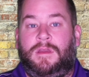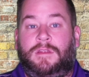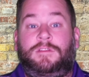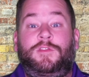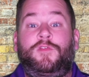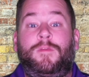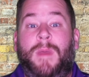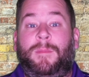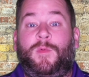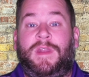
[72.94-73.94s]
Do you
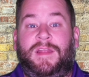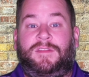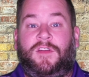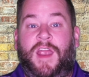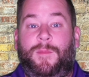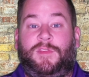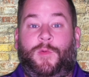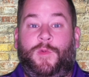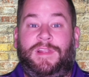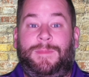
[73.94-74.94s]
remember when Instagram was a
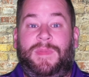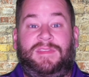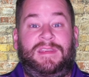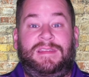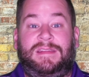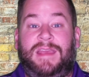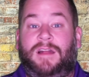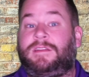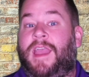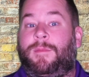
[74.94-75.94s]
really busy,
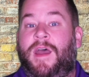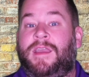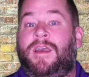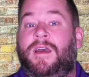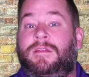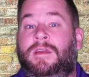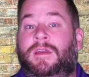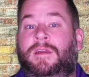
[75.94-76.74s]
detailed camera icon?